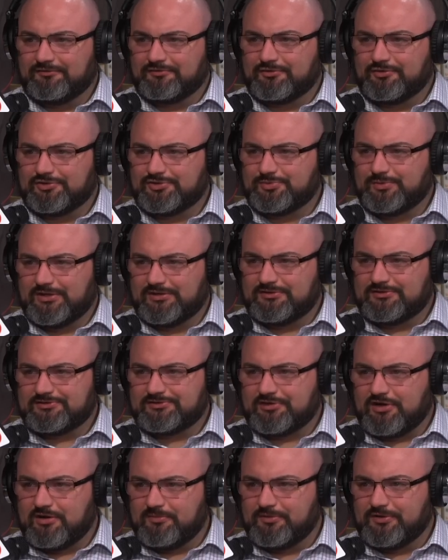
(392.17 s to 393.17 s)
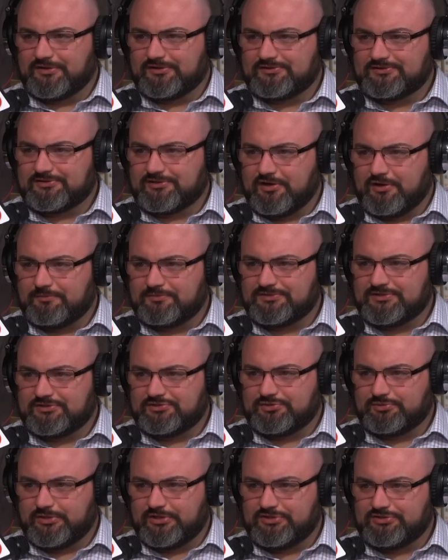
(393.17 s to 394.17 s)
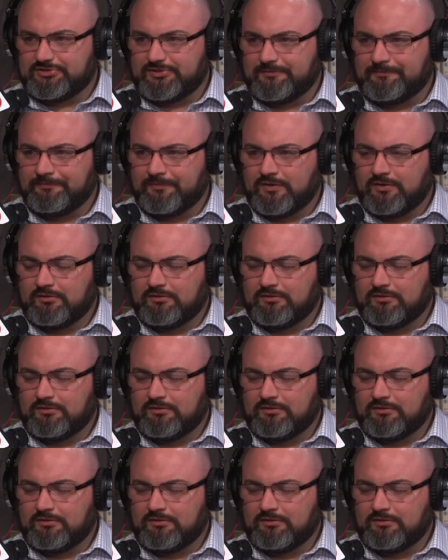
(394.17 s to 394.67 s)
Of course, we had the Starbucks cup situation.